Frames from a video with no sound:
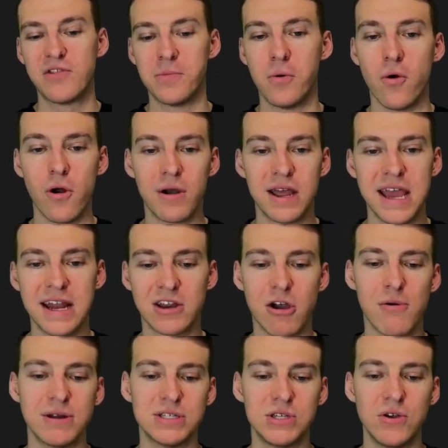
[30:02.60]
the board and
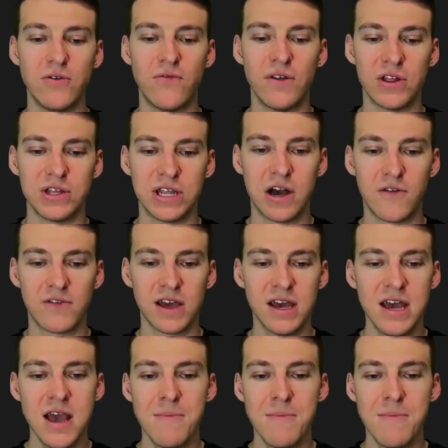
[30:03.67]
going to Philadelphia.